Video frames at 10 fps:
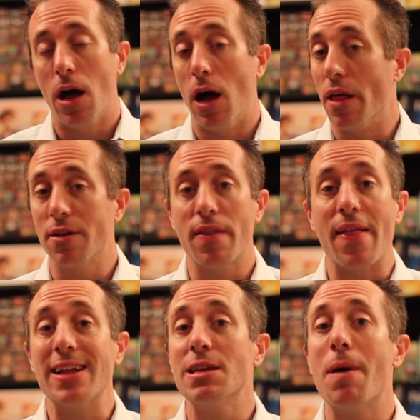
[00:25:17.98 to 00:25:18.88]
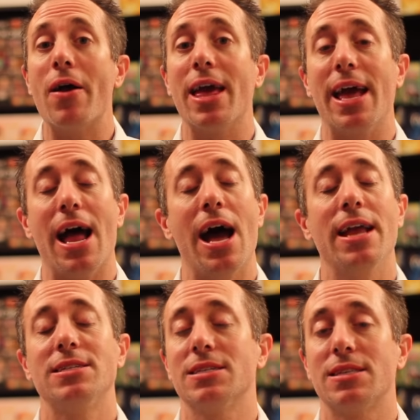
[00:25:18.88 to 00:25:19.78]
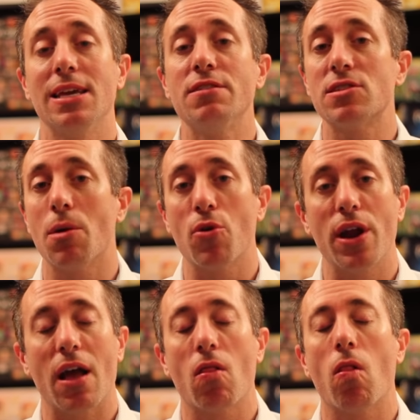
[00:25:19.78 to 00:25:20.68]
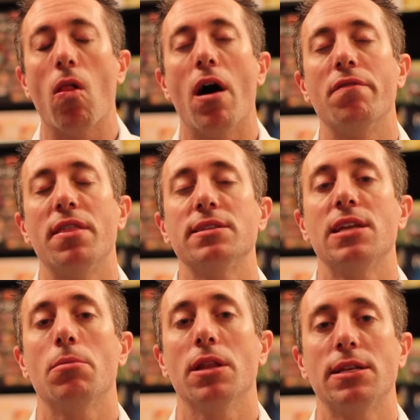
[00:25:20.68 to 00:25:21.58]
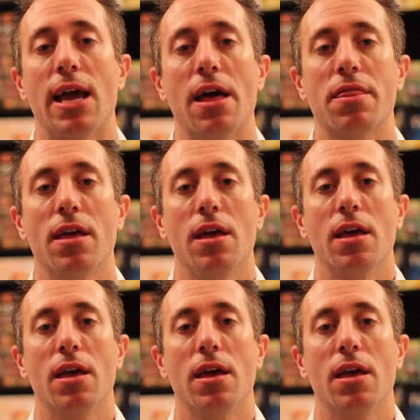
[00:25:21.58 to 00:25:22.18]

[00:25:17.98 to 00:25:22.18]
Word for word: Other than that, that's about it. I just, in summary, love this table to death.